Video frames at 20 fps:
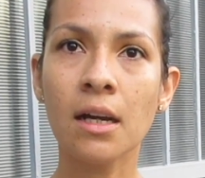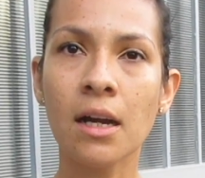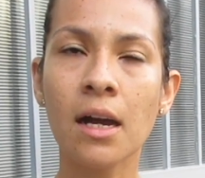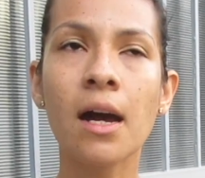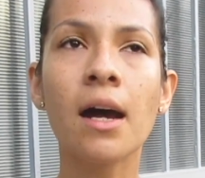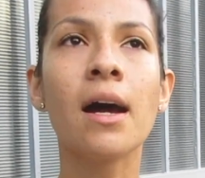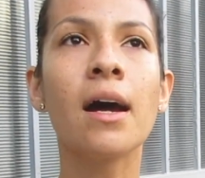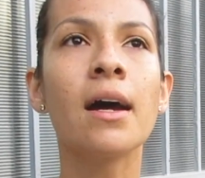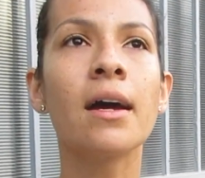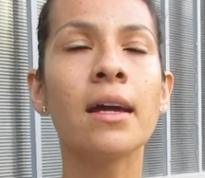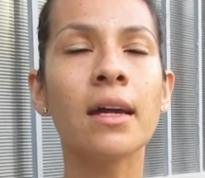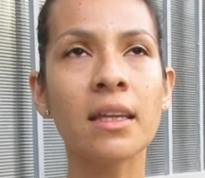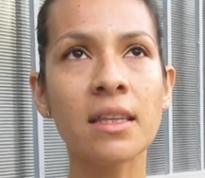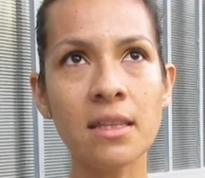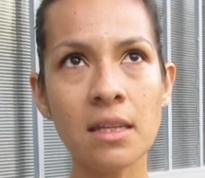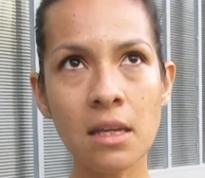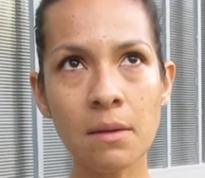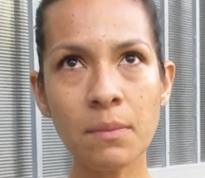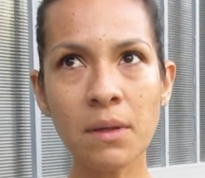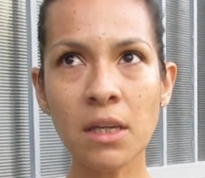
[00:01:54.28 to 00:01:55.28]

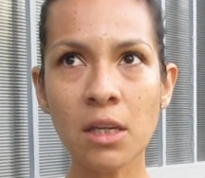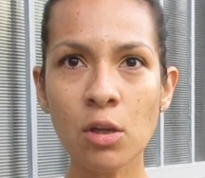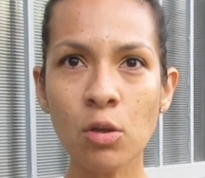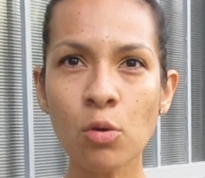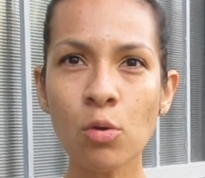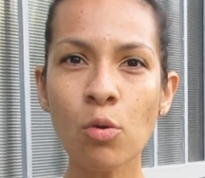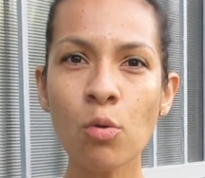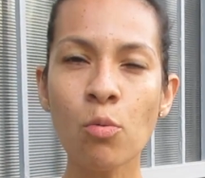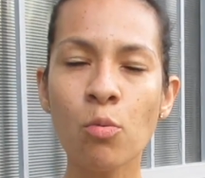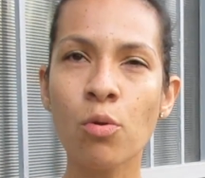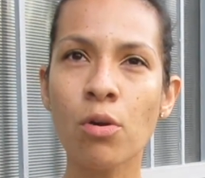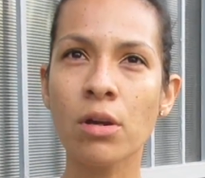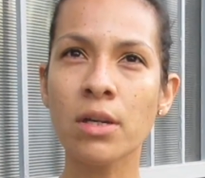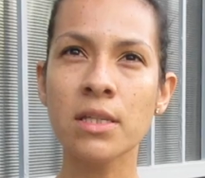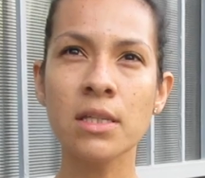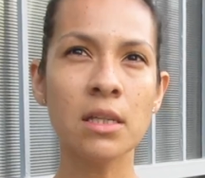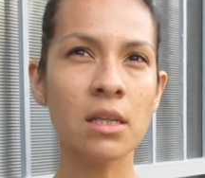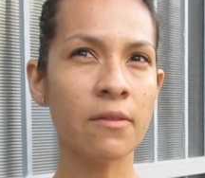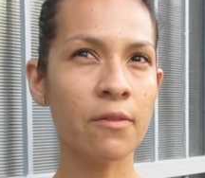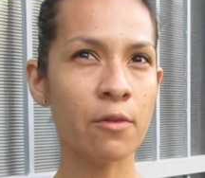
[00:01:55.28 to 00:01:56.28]
CMQ
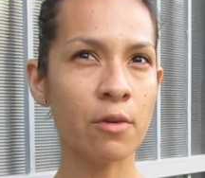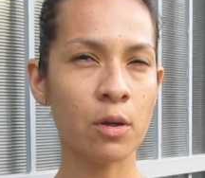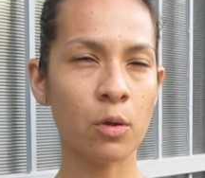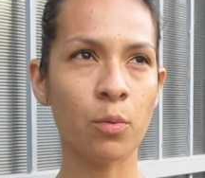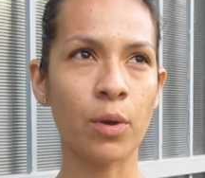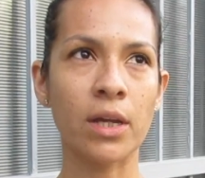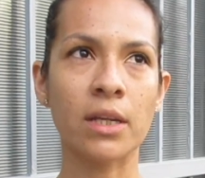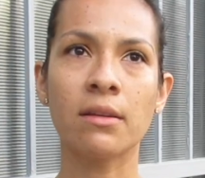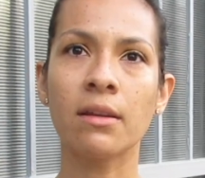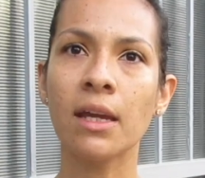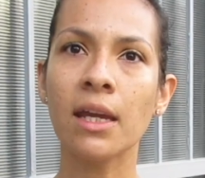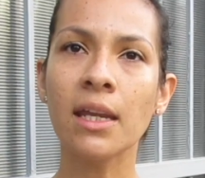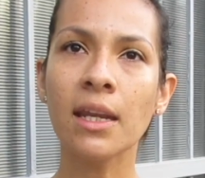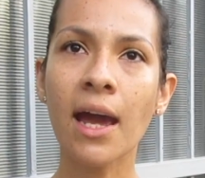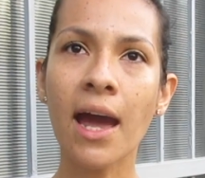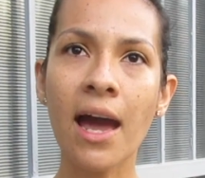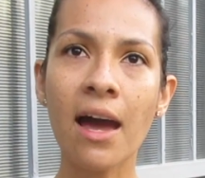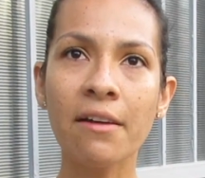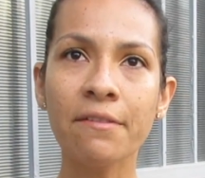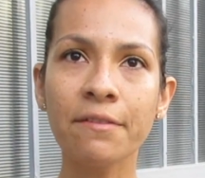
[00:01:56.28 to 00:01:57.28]
works in different ways. It
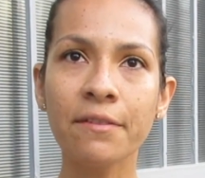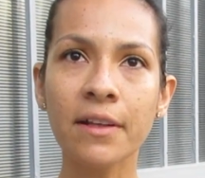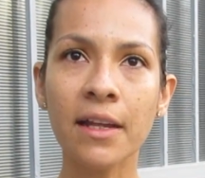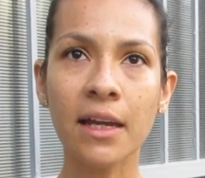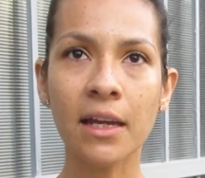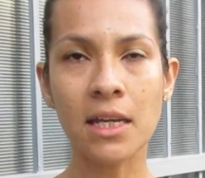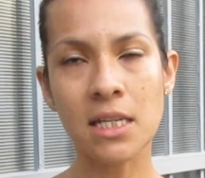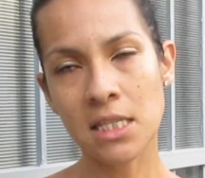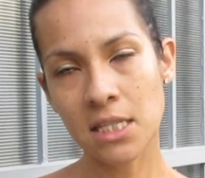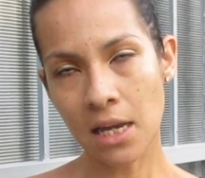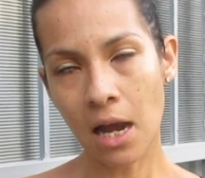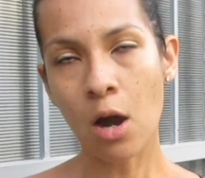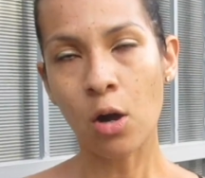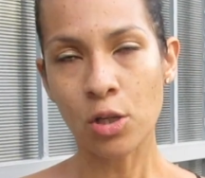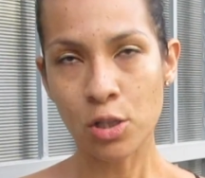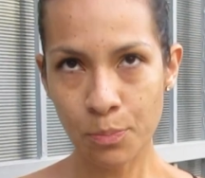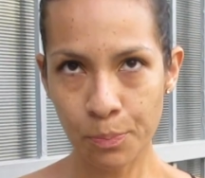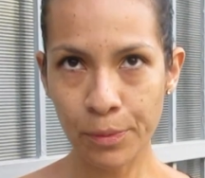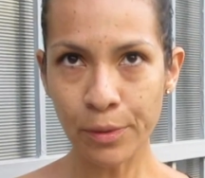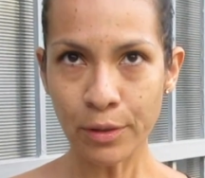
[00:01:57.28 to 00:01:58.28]
it's a
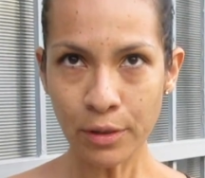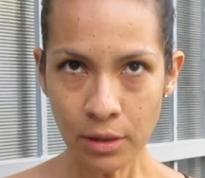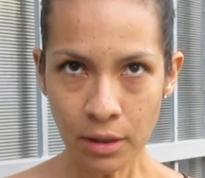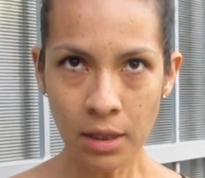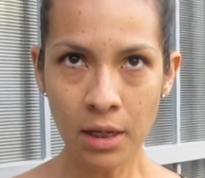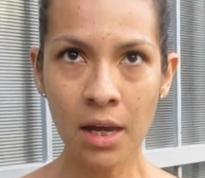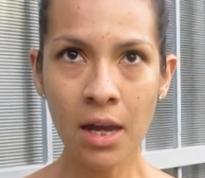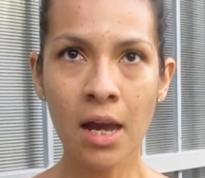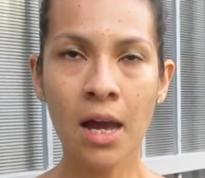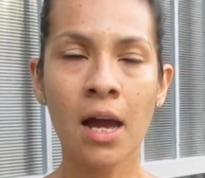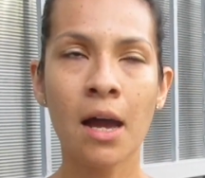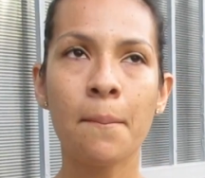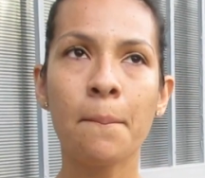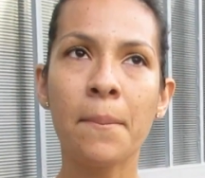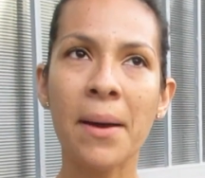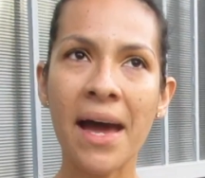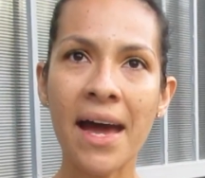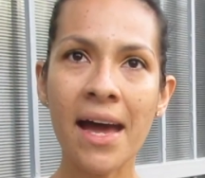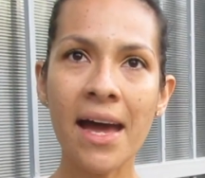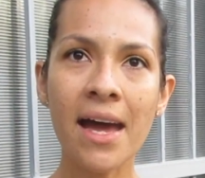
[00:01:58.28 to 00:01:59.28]
hospital,
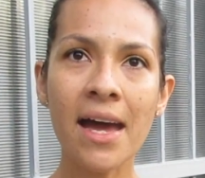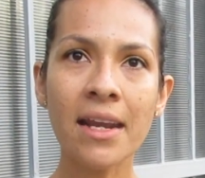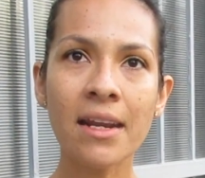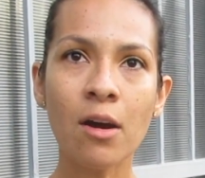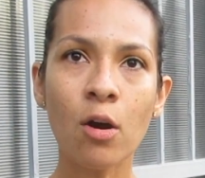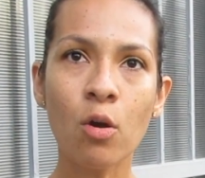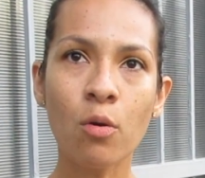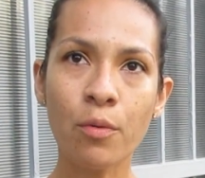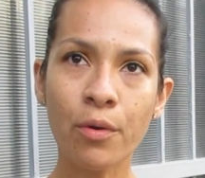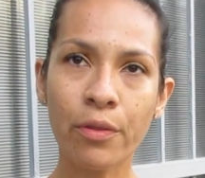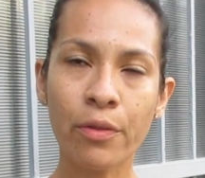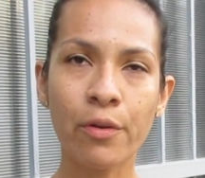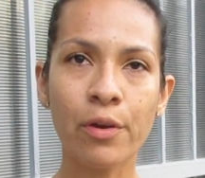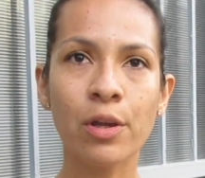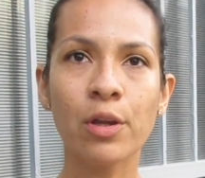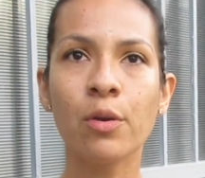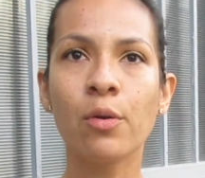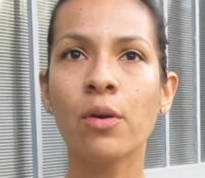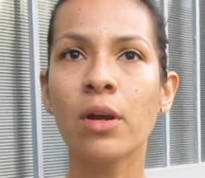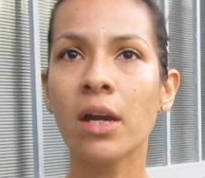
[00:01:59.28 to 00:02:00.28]
but over there
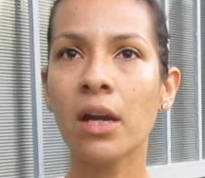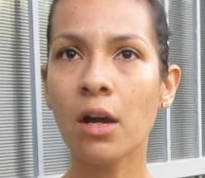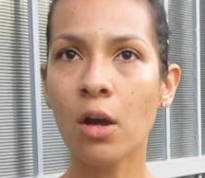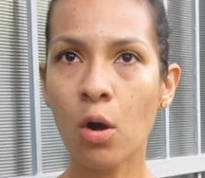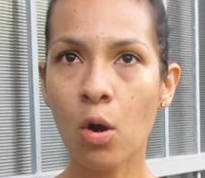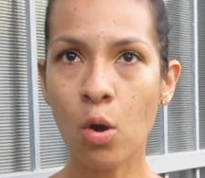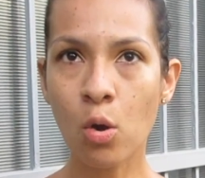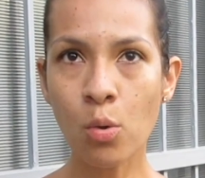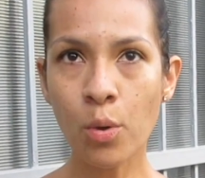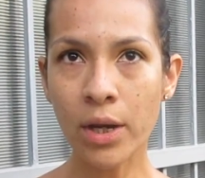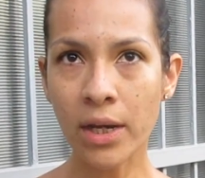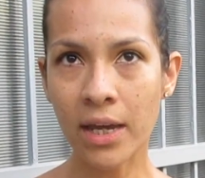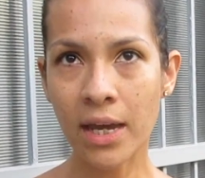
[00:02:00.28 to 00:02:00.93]
you can go and